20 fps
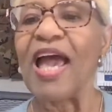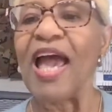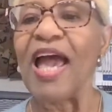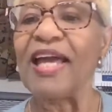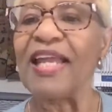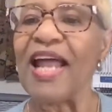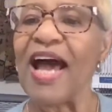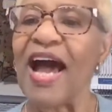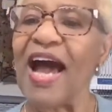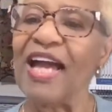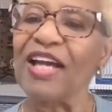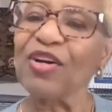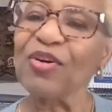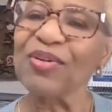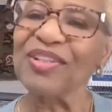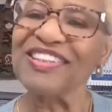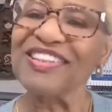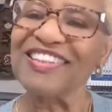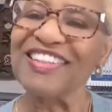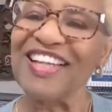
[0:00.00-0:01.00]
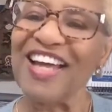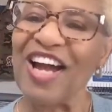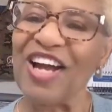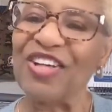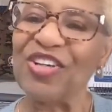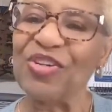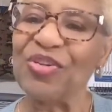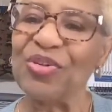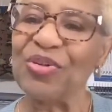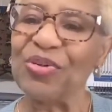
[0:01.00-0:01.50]
And hi, Kristen. How
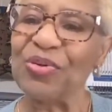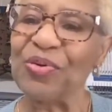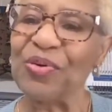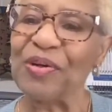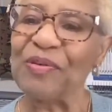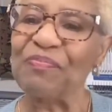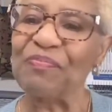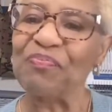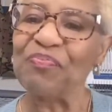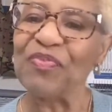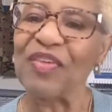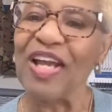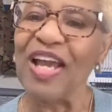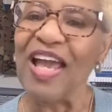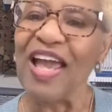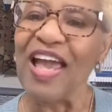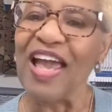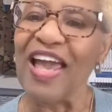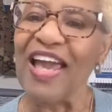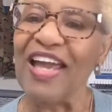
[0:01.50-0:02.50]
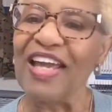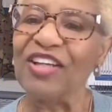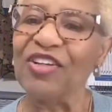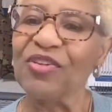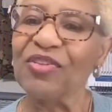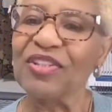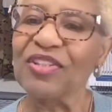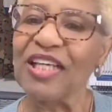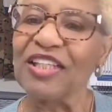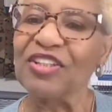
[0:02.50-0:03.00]
you doing? And you
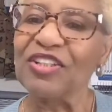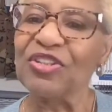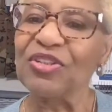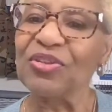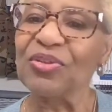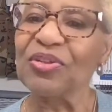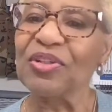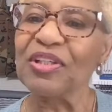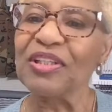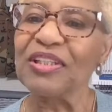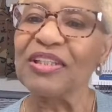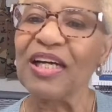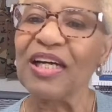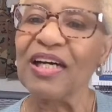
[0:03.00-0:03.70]
said during